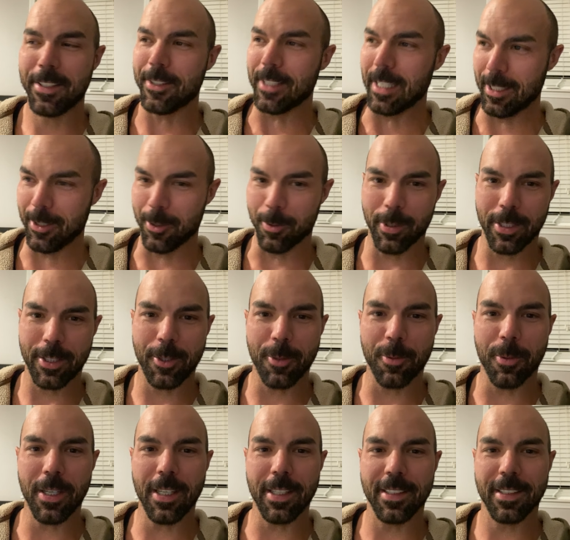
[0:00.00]
change what you
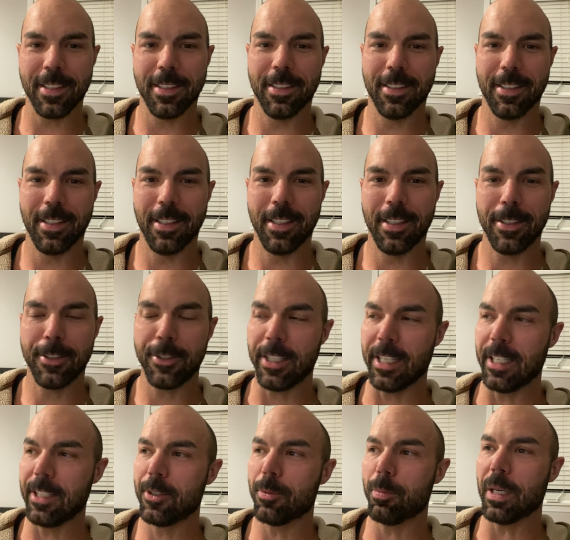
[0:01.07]
want,
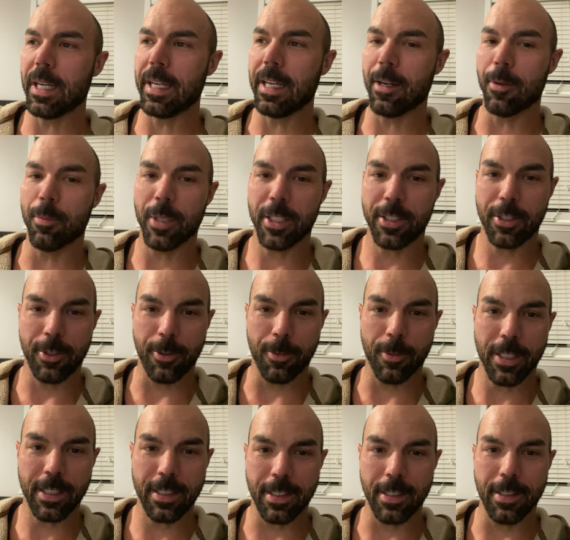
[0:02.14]
change by how much you
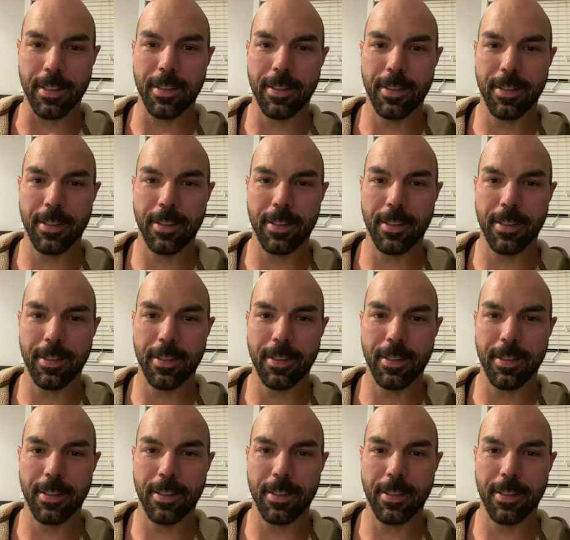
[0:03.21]
want it.